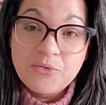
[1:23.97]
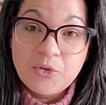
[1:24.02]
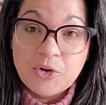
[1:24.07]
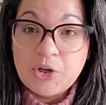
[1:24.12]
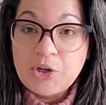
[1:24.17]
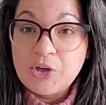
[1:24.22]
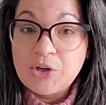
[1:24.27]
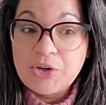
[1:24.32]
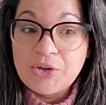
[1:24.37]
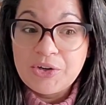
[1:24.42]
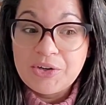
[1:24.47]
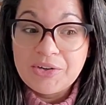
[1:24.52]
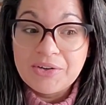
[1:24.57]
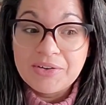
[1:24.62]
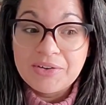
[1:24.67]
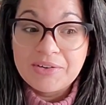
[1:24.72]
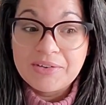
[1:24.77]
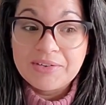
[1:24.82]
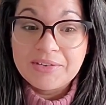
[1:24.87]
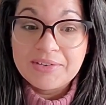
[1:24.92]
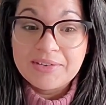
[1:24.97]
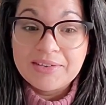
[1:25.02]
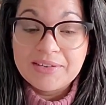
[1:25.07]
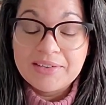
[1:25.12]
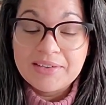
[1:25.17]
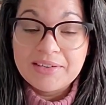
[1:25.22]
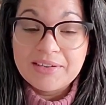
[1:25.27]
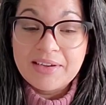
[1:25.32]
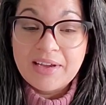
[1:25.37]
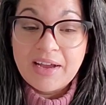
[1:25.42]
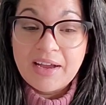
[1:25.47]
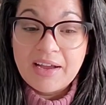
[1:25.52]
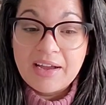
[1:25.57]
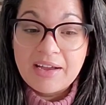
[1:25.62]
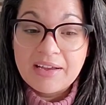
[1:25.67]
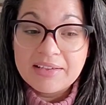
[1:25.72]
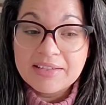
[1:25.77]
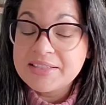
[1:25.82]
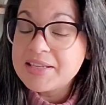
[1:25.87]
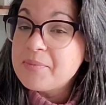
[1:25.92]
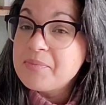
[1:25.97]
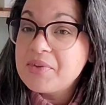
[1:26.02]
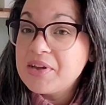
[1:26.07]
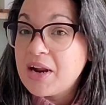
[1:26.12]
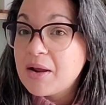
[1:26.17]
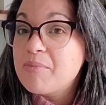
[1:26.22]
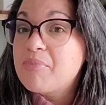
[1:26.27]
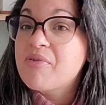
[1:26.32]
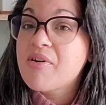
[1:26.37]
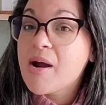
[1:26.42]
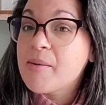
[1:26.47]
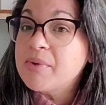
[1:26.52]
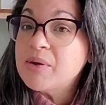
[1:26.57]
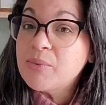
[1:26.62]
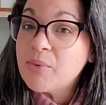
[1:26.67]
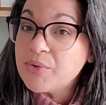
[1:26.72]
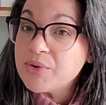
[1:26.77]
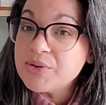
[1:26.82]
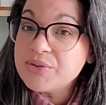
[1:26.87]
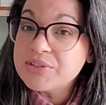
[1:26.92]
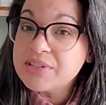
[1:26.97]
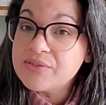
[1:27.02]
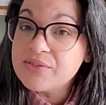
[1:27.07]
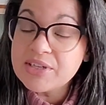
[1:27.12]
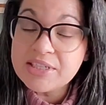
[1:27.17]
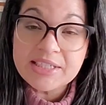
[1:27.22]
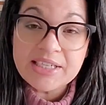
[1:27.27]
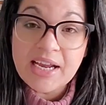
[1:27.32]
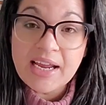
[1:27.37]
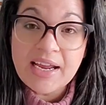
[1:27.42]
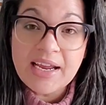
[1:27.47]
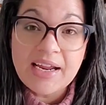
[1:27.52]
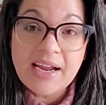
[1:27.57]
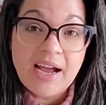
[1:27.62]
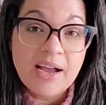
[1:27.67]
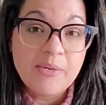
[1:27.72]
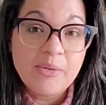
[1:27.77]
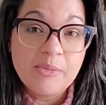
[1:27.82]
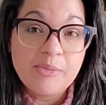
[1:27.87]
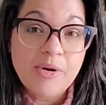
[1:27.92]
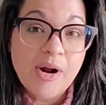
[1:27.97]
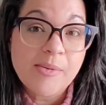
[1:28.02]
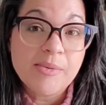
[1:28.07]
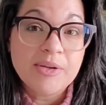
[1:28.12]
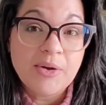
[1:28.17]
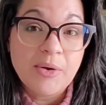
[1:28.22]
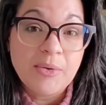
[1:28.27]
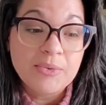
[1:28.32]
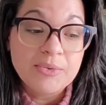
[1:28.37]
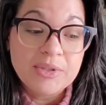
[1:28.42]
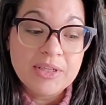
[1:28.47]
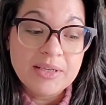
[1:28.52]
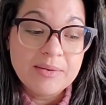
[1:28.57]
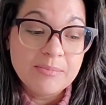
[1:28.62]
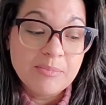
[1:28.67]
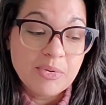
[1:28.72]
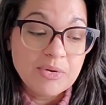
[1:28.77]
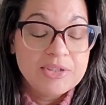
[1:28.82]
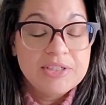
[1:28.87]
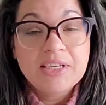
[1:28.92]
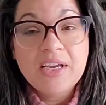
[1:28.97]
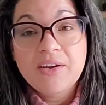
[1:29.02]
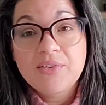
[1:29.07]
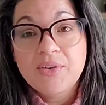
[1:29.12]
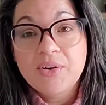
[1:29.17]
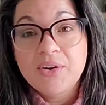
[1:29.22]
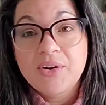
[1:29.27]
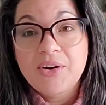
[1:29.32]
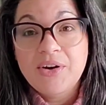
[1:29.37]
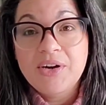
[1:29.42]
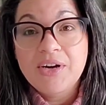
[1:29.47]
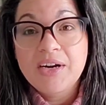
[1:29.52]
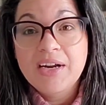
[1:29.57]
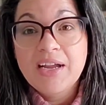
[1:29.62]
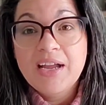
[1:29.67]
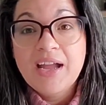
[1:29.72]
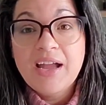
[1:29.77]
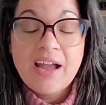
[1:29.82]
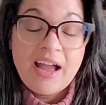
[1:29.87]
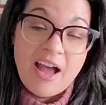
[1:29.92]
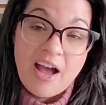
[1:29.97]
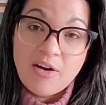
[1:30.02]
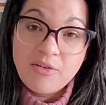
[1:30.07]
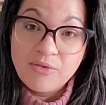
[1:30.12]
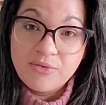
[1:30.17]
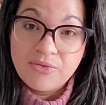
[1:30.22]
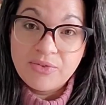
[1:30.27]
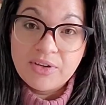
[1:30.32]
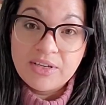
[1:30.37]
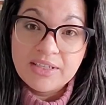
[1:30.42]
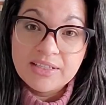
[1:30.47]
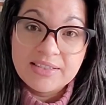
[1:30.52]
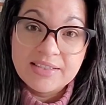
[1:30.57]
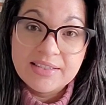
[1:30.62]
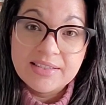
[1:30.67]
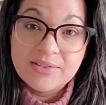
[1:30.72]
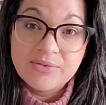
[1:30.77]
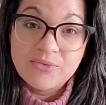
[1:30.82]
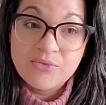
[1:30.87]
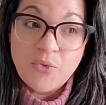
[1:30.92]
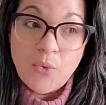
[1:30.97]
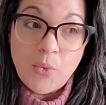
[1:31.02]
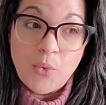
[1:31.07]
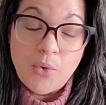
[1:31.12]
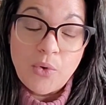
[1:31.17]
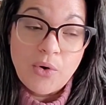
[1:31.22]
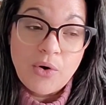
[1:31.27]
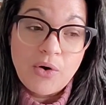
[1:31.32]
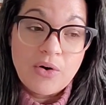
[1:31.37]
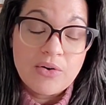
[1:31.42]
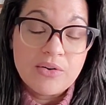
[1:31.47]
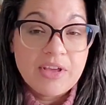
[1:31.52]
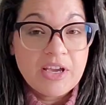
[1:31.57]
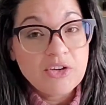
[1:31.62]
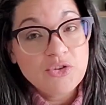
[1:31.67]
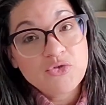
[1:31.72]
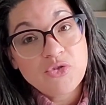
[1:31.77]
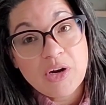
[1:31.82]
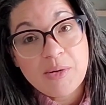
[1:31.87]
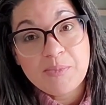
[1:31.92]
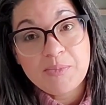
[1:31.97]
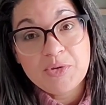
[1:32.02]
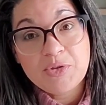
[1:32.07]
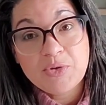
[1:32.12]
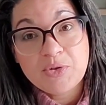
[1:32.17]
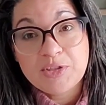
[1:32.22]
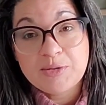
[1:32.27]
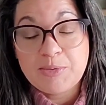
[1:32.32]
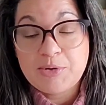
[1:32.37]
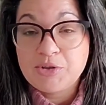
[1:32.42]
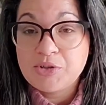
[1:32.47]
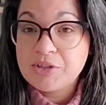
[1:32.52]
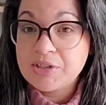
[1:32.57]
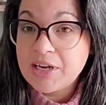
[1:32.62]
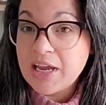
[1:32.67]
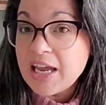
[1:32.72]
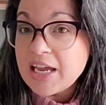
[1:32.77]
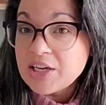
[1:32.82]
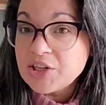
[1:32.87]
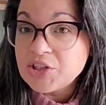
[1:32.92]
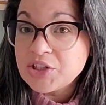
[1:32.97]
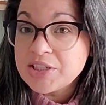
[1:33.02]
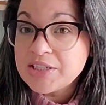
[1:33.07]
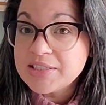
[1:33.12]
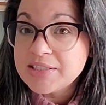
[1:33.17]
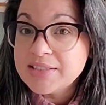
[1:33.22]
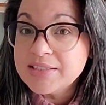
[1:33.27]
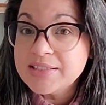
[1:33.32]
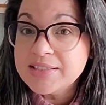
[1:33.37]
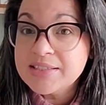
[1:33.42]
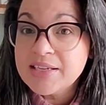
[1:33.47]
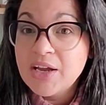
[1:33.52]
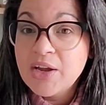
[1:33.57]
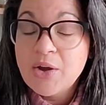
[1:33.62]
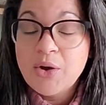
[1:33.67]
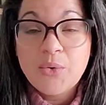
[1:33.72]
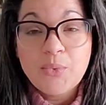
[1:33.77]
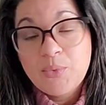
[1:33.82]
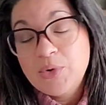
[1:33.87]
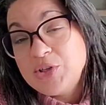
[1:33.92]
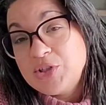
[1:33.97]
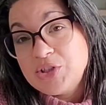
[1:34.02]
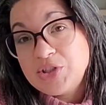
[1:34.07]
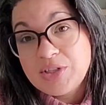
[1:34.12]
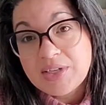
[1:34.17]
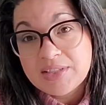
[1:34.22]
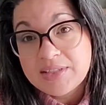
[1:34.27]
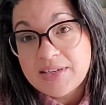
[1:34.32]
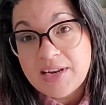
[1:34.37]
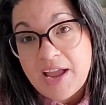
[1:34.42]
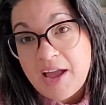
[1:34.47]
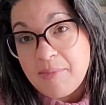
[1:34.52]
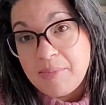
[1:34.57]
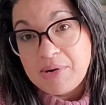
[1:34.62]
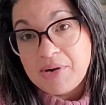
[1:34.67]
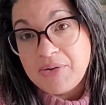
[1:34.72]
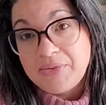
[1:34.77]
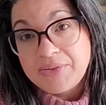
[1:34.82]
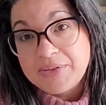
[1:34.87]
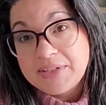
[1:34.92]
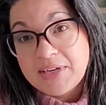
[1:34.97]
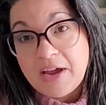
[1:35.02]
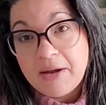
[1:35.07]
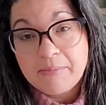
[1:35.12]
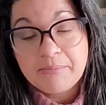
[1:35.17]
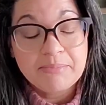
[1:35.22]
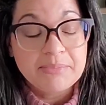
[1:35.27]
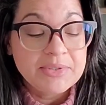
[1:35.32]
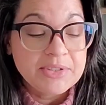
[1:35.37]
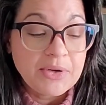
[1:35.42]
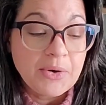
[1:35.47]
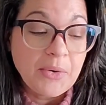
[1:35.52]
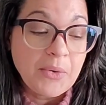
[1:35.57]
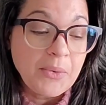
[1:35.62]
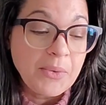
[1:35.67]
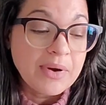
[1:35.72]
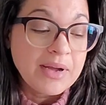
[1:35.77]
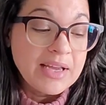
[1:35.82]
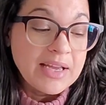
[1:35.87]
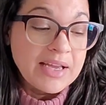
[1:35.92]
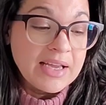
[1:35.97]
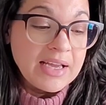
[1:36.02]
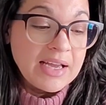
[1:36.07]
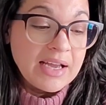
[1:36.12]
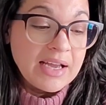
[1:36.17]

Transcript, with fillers: for something I probably won't use every day. I will probably only put together outfits for like trips or special occasions, which doesn't happen all the time. So